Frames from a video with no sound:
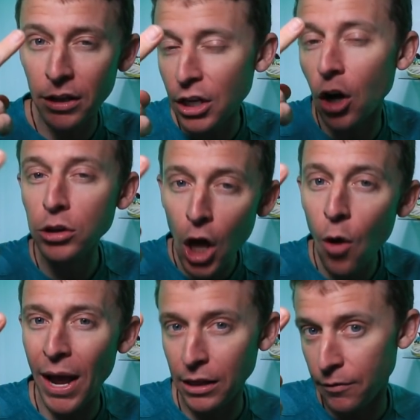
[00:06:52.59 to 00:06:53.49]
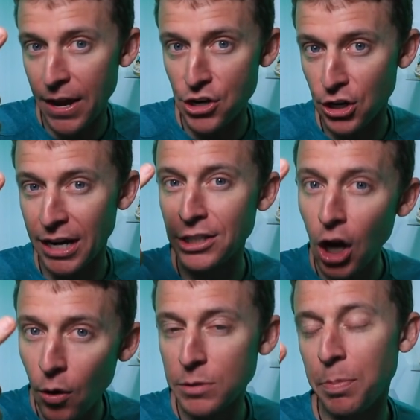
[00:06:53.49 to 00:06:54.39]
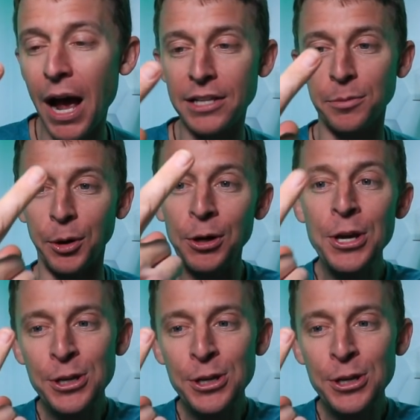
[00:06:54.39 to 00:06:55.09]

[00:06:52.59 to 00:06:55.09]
you know, low elevation, as low as possible.